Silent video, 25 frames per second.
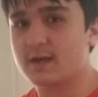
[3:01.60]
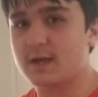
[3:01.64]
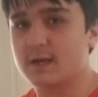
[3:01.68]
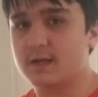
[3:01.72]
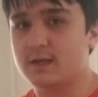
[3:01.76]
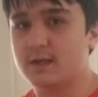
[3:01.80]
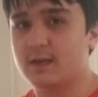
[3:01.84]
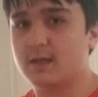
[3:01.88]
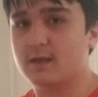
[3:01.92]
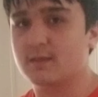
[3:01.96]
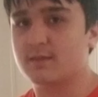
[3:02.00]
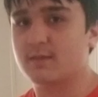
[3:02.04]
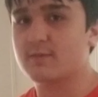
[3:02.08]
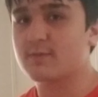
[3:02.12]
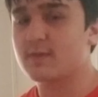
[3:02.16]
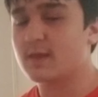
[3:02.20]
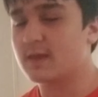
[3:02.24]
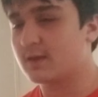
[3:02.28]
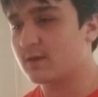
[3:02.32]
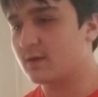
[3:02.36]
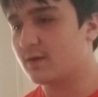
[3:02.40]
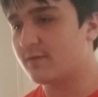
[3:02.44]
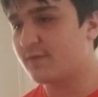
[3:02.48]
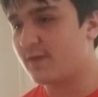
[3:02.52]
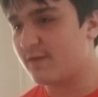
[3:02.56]
ideas that they
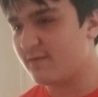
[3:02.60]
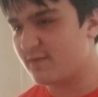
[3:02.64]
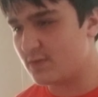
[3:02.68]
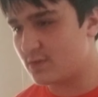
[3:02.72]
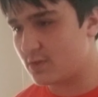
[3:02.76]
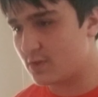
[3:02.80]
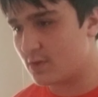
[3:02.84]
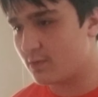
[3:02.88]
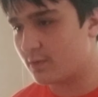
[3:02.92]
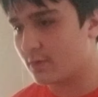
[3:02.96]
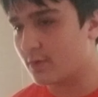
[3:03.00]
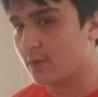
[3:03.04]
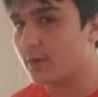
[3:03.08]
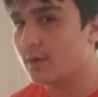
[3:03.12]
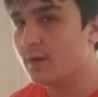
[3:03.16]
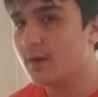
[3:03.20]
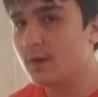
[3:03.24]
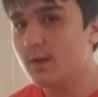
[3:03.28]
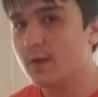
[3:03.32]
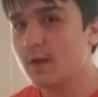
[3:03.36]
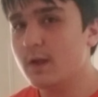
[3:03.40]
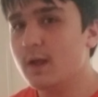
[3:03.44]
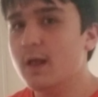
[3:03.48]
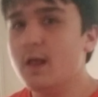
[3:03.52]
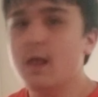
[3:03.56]
could have given Joker.
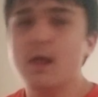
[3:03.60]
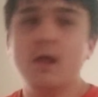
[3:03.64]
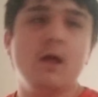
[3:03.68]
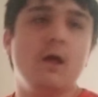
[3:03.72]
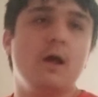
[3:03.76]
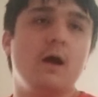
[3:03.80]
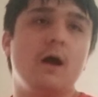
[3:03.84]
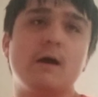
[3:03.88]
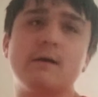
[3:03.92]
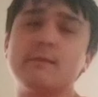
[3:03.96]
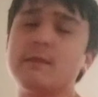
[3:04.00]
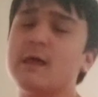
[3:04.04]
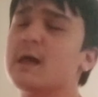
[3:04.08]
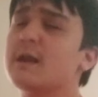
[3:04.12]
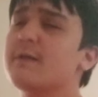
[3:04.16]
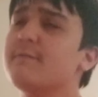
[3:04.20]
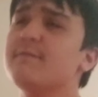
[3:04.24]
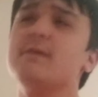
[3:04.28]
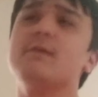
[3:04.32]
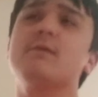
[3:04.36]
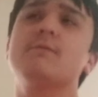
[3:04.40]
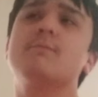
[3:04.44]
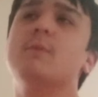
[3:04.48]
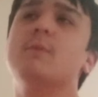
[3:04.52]
A lot of his